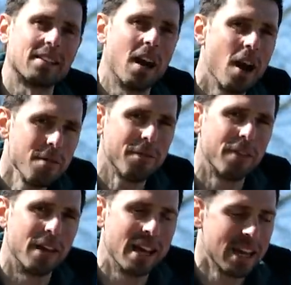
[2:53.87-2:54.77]
So
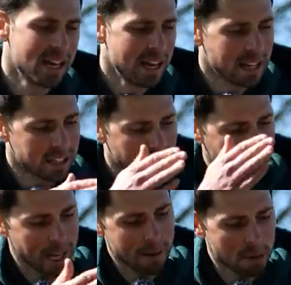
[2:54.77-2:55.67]
hopefully it's gonna
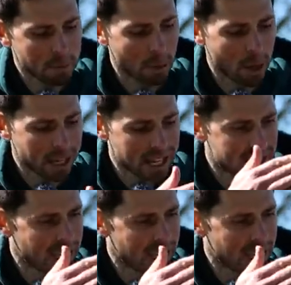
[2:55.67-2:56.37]
keep this bike in